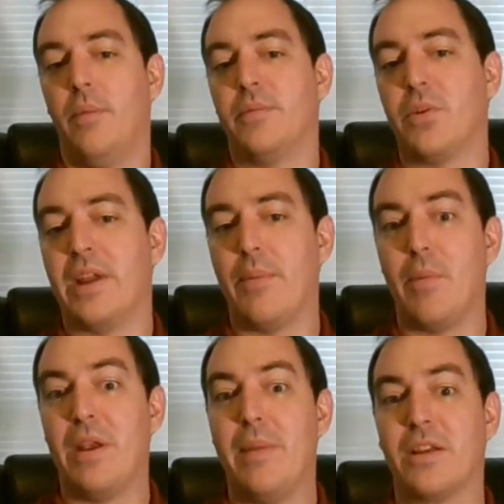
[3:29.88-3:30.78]
So again, we
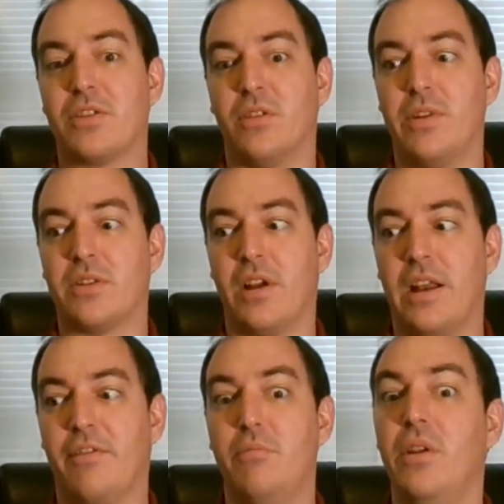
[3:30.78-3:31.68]
need to make sure that we start
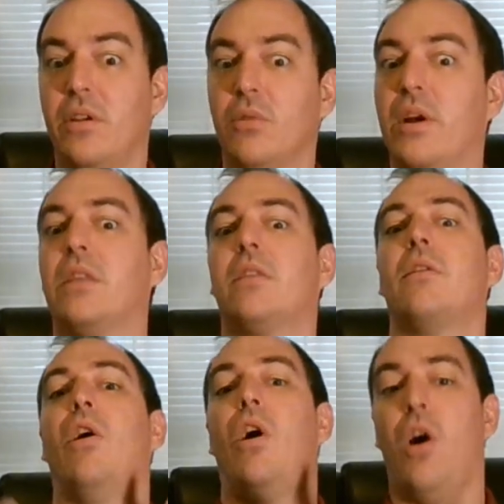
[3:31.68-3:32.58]
getting familiar with
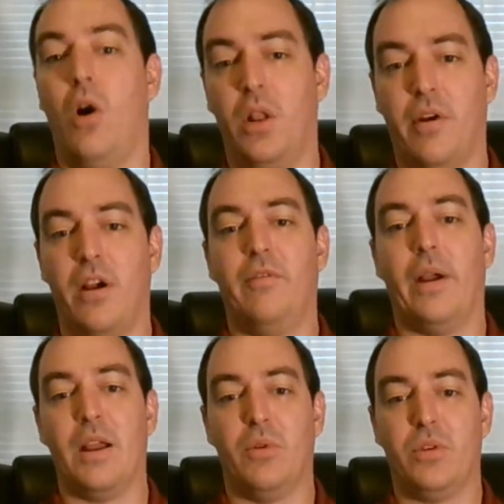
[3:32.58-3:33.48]
all of our
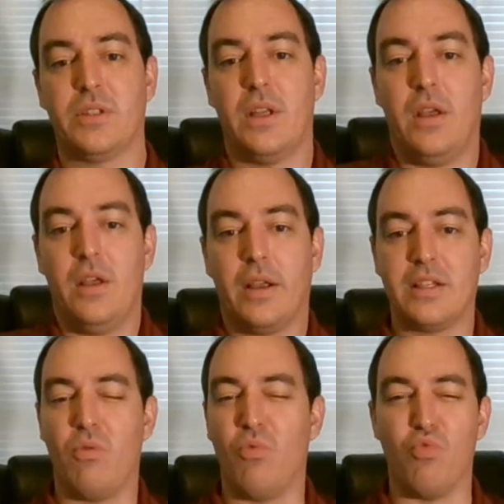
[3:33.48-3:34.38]
variables.
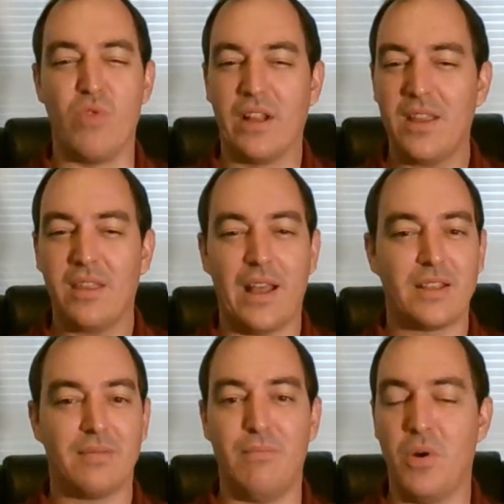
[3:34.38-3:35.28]
Because really,
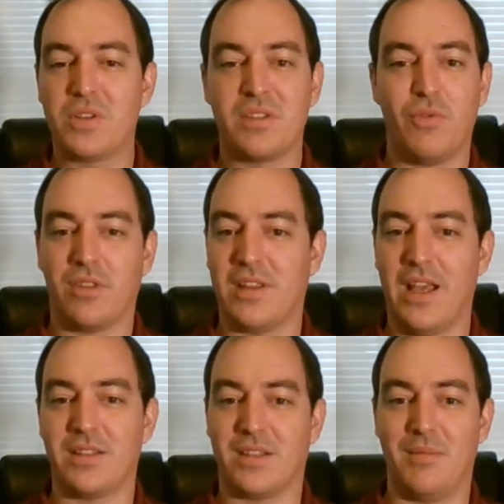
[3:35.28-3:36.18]
that's most of what the
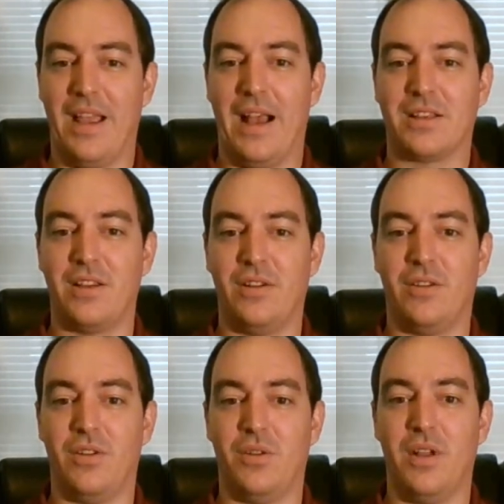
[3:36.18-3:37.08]
test is going to be asking you to
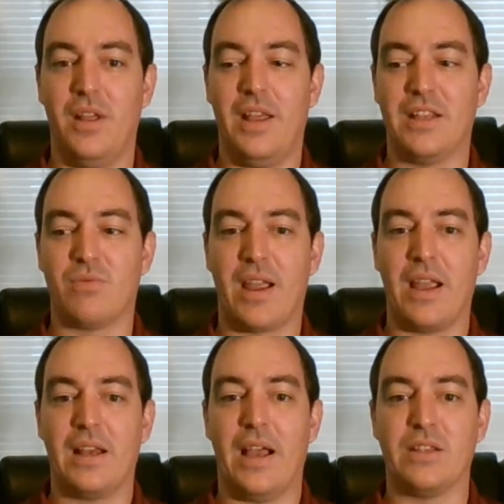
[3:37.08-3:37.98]
do, is
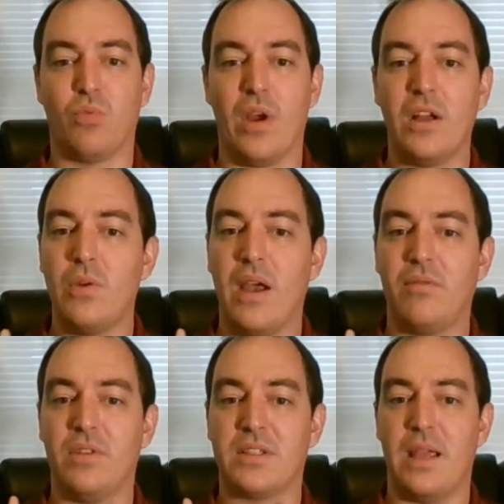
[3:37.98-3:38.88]
recognize where do you have
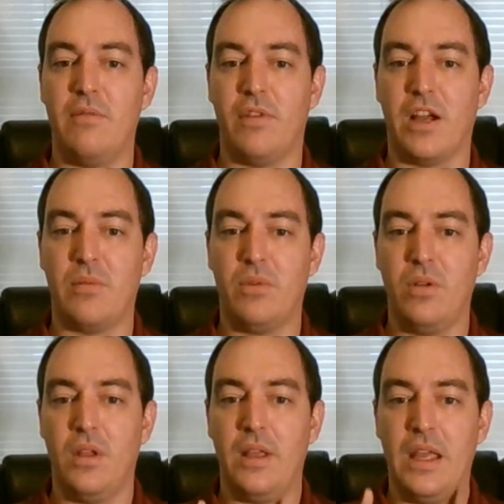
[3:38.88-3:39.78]
the same
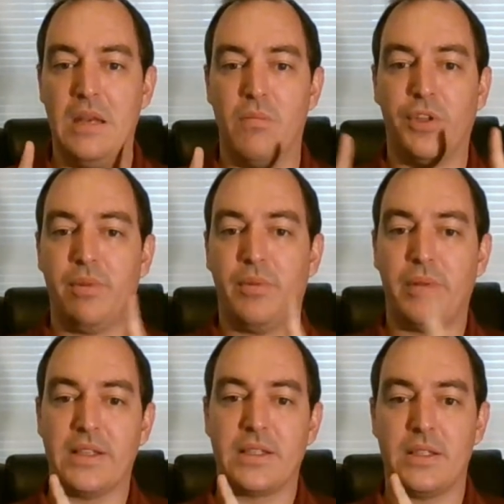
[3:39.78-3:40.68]
variable in multiple
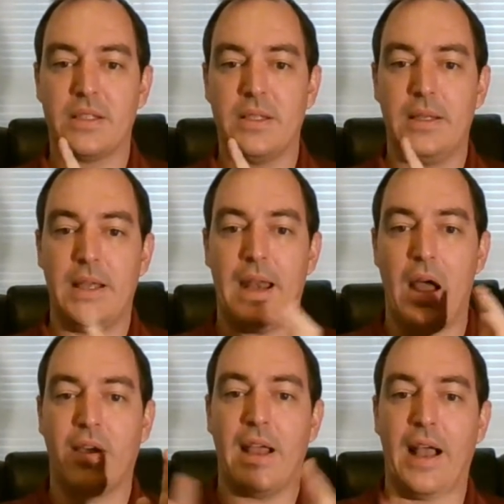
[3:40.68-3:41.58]
places, and how
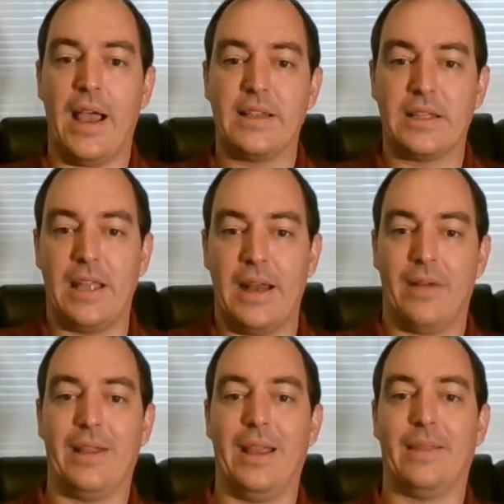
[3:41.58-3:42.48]
can I isolate
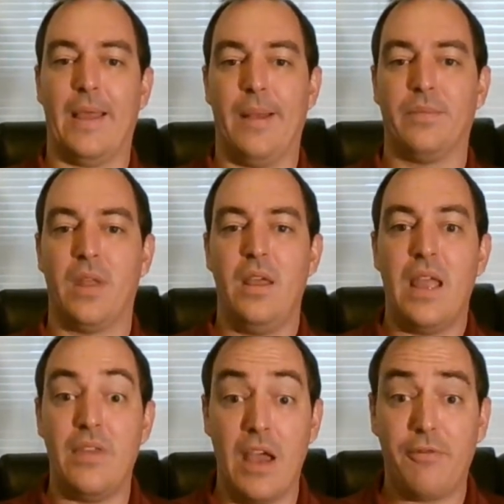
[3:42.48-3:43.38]
out to get that.
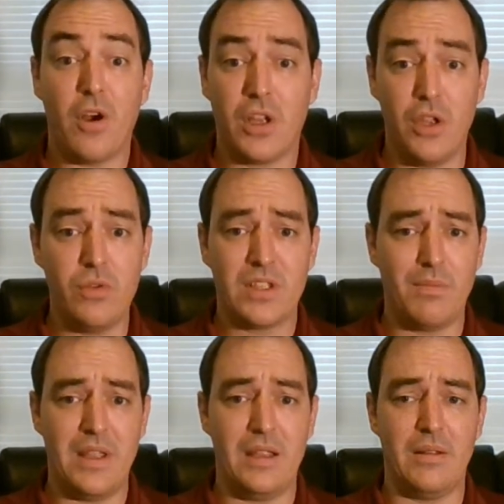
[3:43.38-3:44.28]
In the FRQs, to
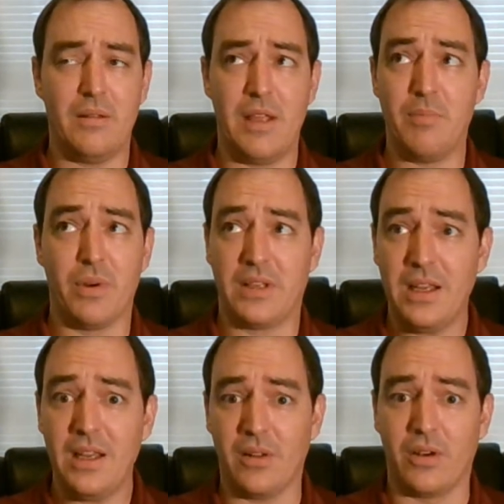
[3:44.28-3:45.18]
be in
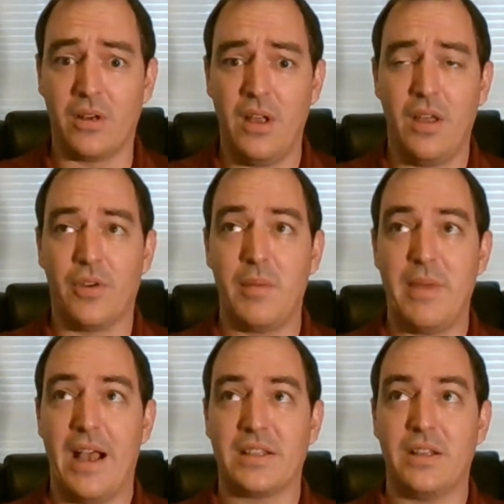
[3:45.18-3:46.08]
particular, they're going to
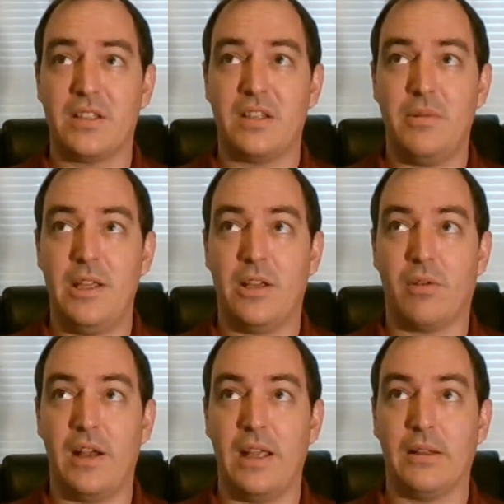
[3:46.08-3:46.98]
be asking us to be
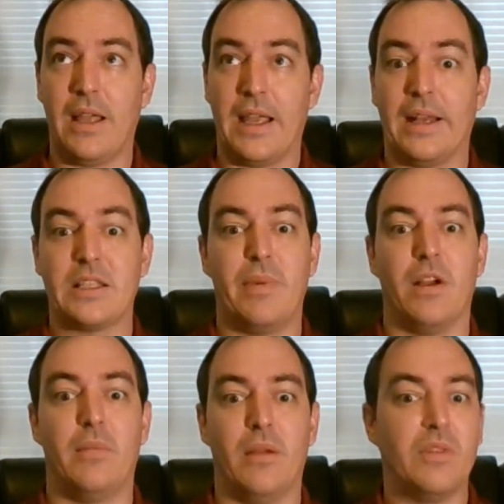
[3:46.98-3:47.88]
creating like an
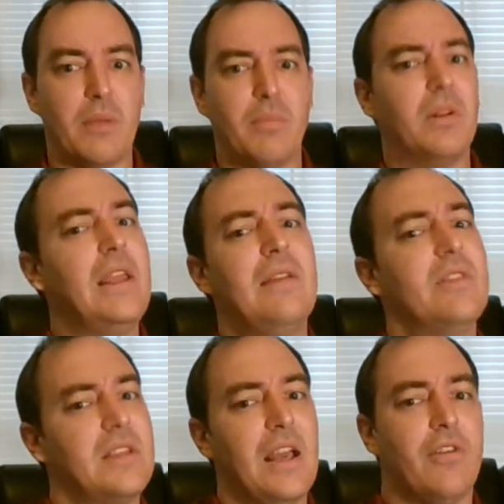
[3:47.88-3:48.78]
experiment, which I believe
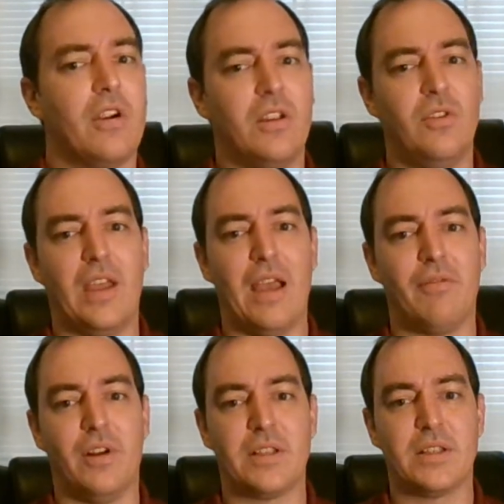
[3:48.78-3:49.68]
is the FRQ they have
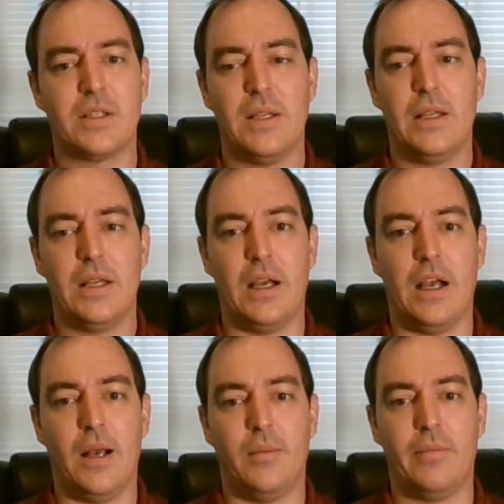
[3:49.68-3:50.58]
for us
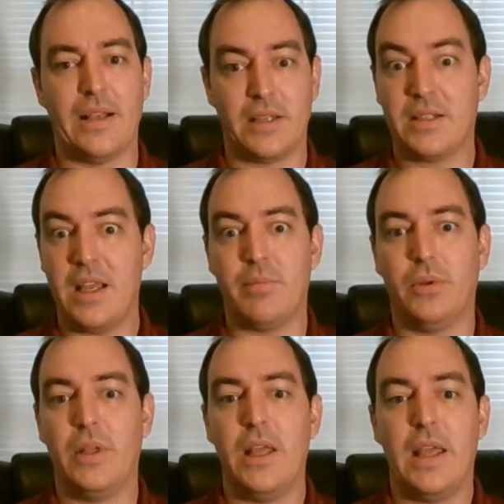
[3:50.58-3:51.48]
as an
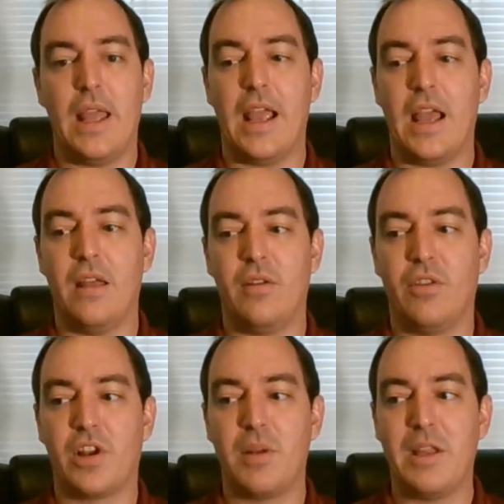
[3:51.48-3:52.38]
example. And
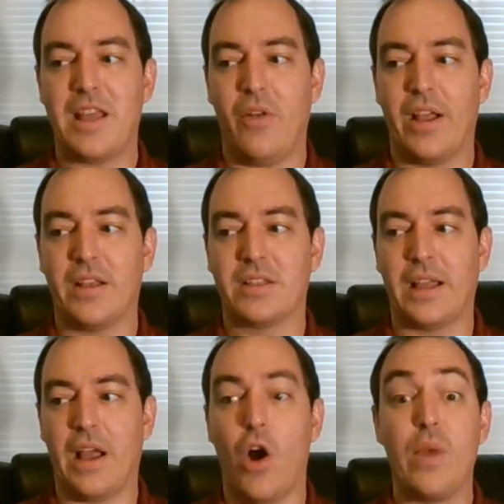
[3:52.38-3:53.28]
they're going to be telling us
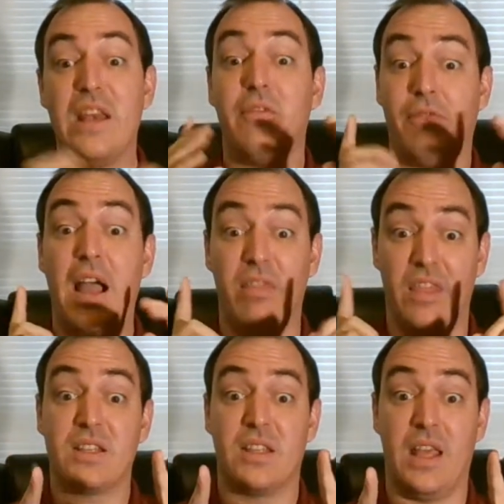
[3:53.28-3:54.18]
like, oh, we need to find
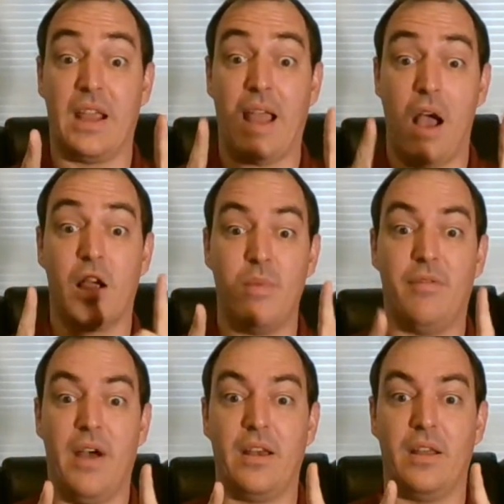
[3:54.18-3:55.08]
this thing. How can we
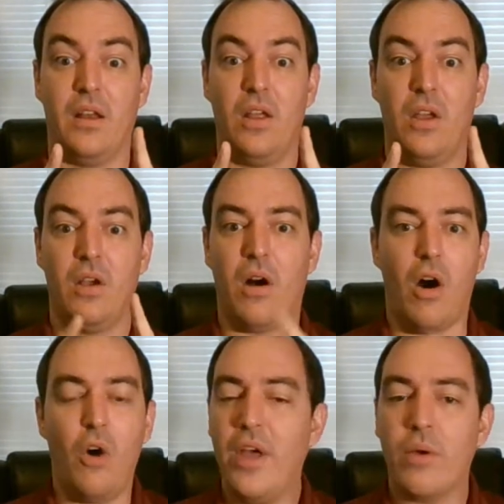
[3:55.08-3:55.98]
find it?
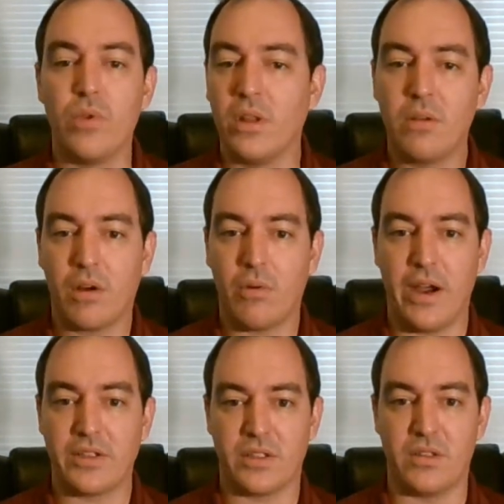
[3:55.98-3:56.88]
All that really
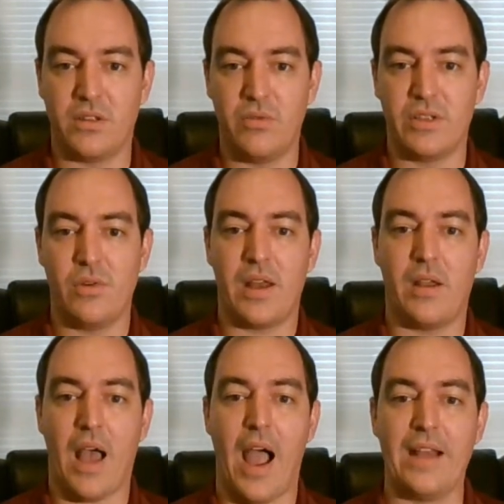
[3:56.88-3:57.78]
requires us to do is know how
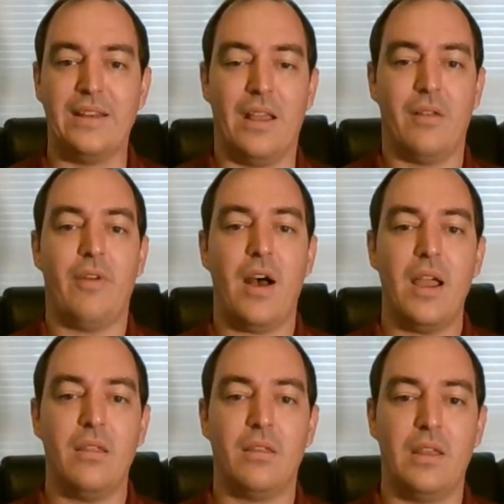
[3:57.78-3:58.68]
to
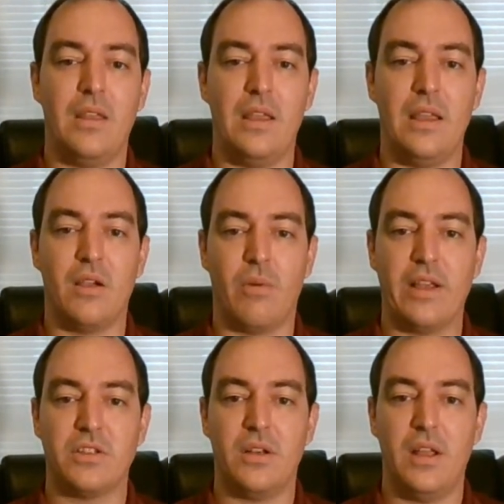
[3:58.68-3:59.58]
identify the
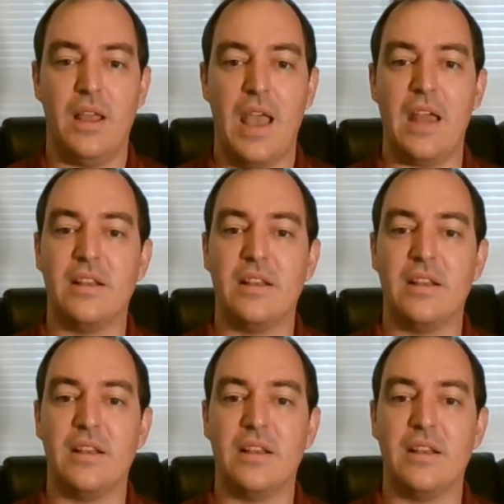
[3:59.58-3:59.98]
equation, and